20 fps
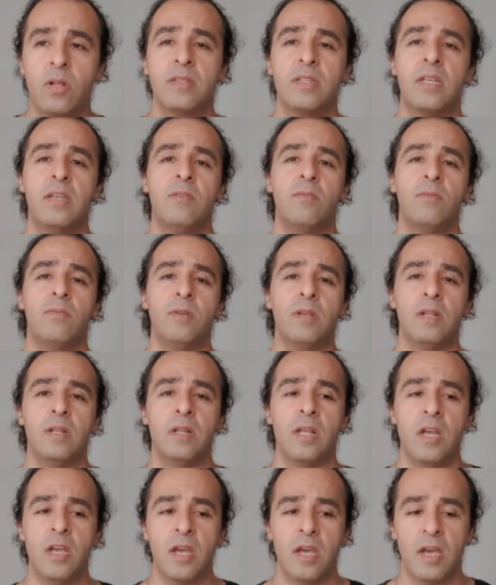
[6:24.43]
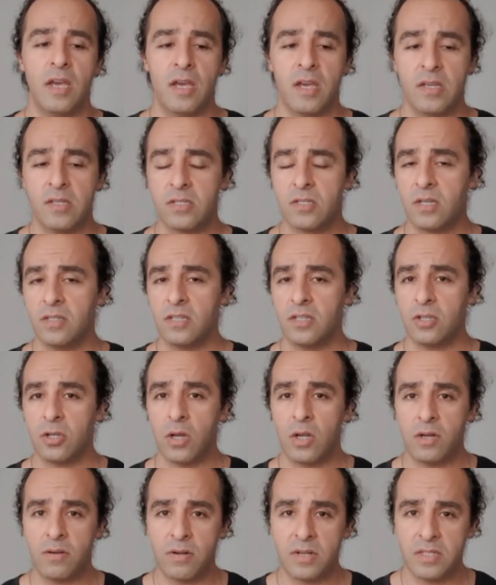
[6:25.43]
They will study
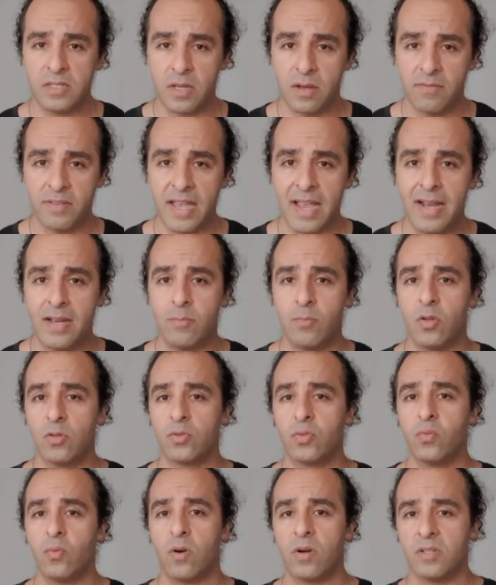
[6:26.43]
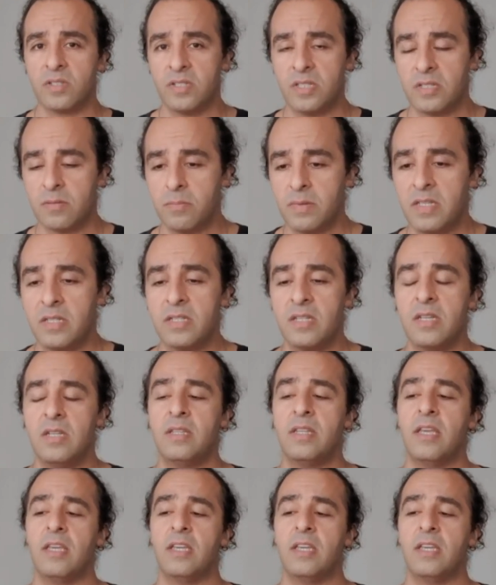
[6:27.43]
tolerance of the animal toward this medicine. They